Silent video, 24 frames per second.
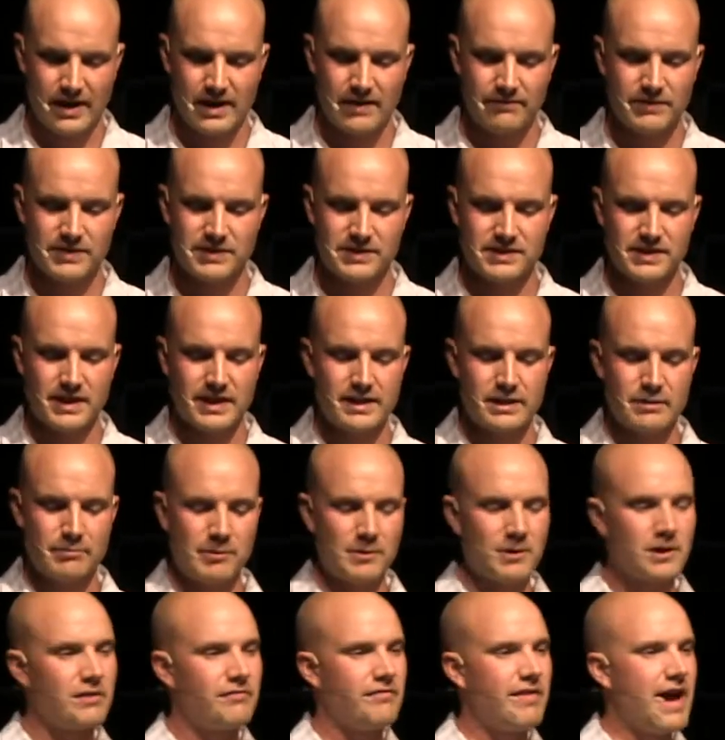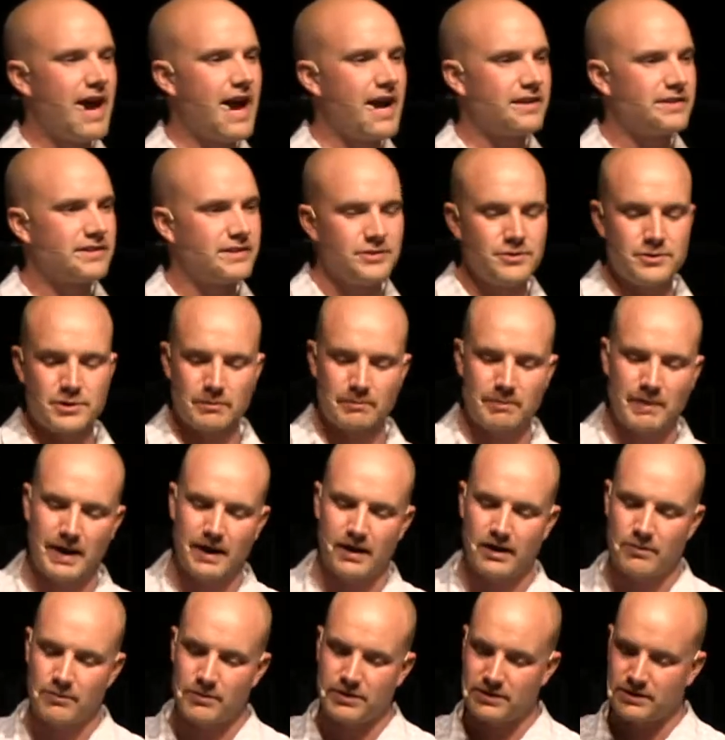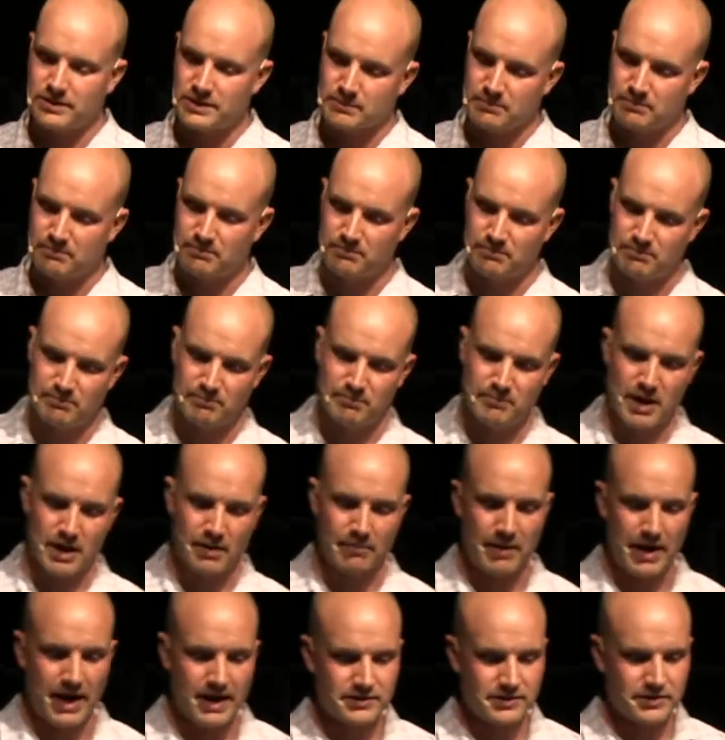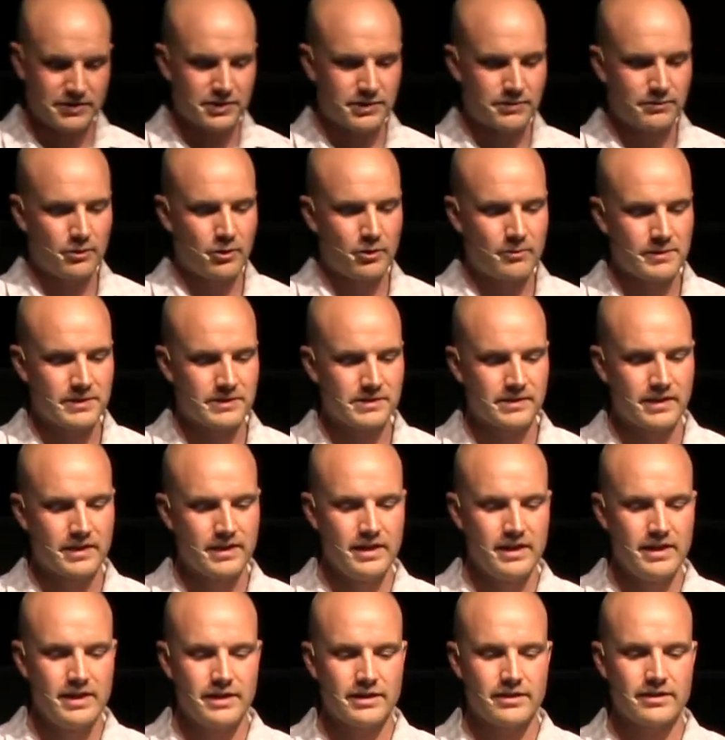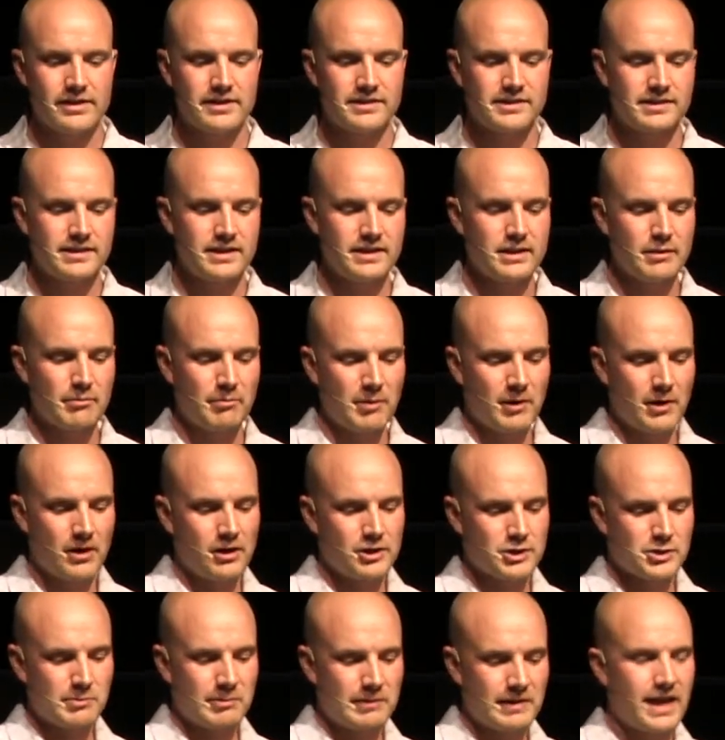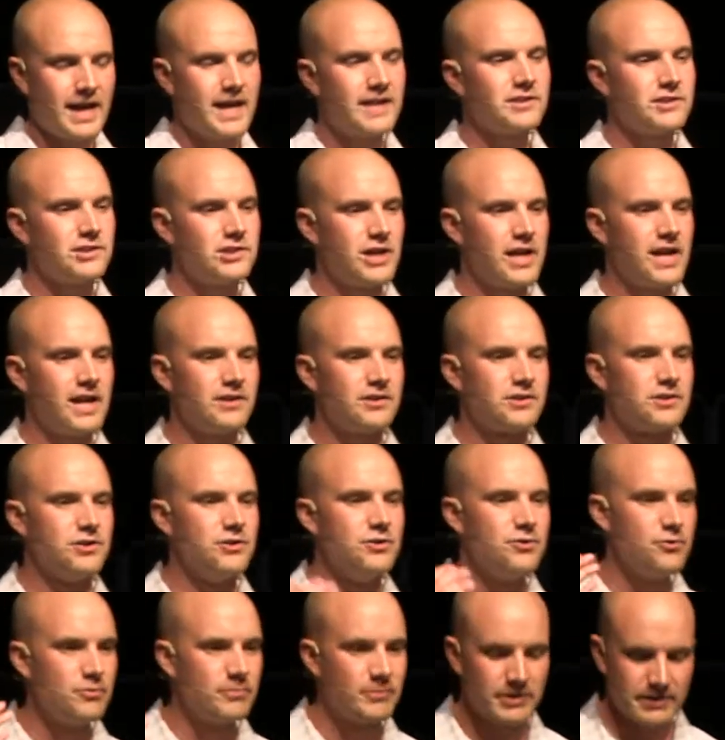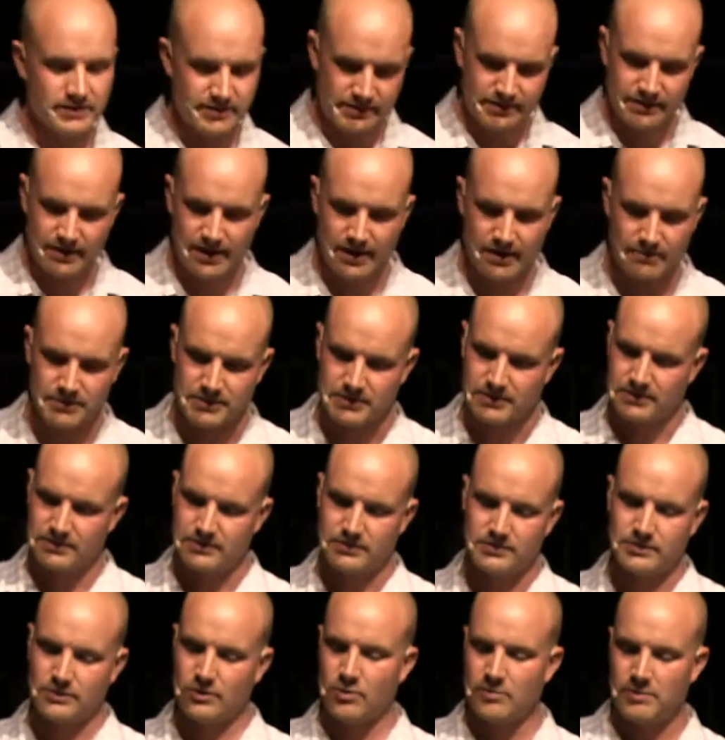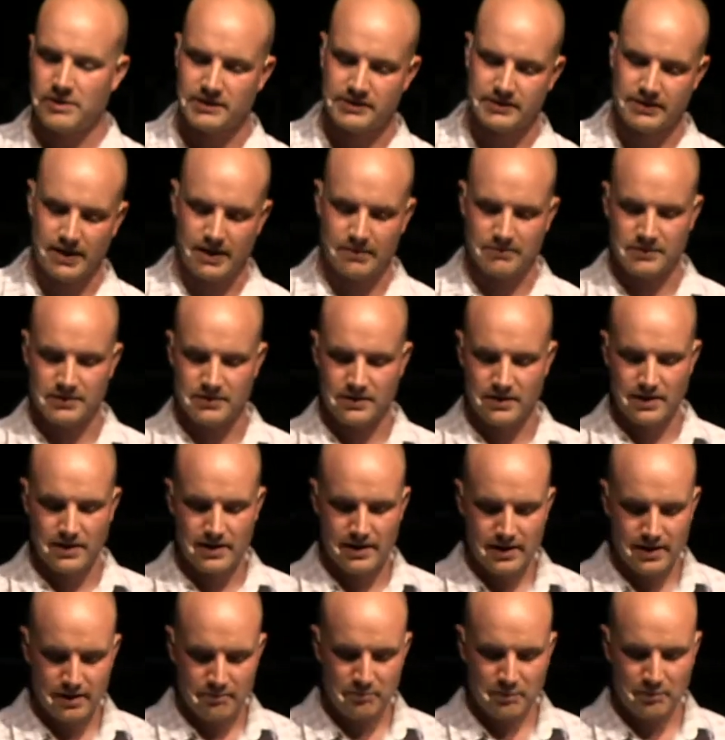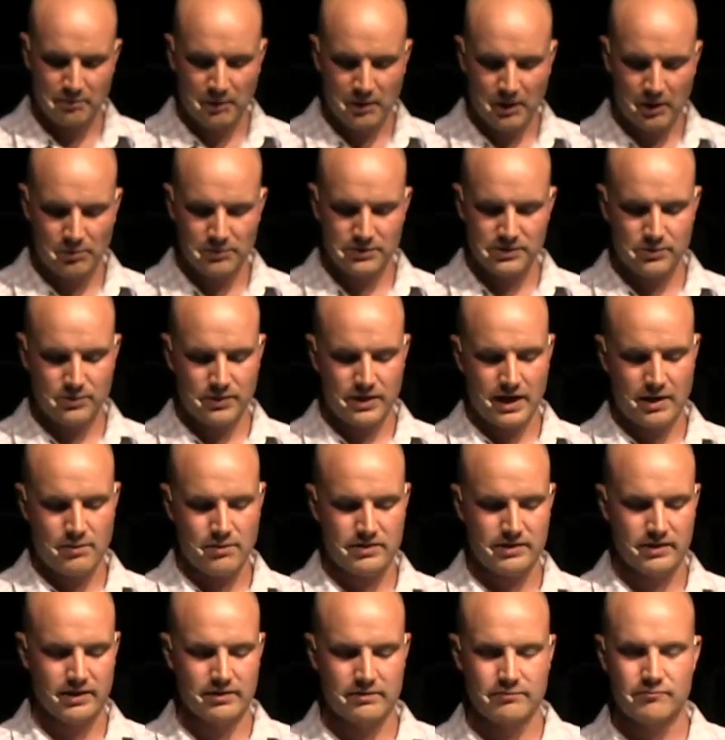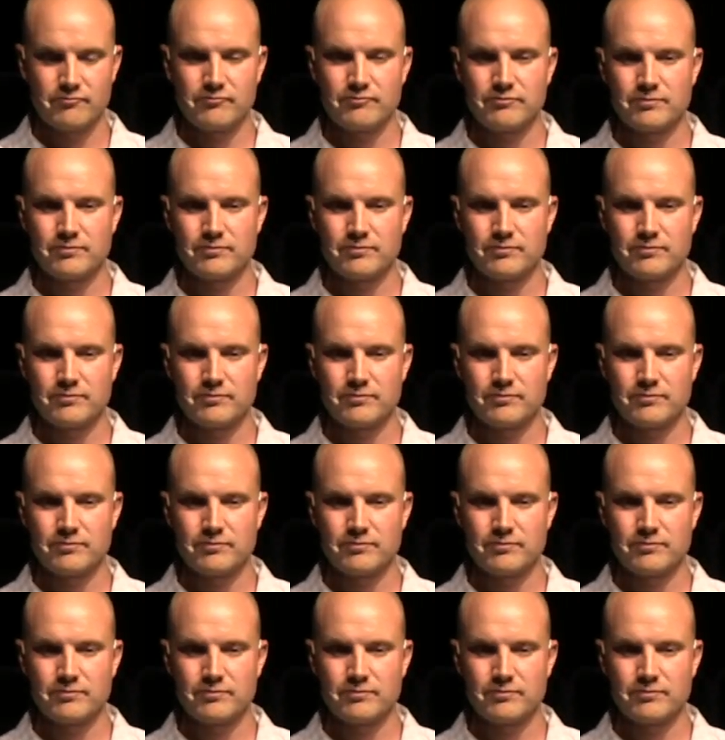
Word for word: And if you study the book of Acts and you compare it with this uh, passage in Romans, you're going to see that Paul's plans changed numerous times, so many times. But Paul was okay with it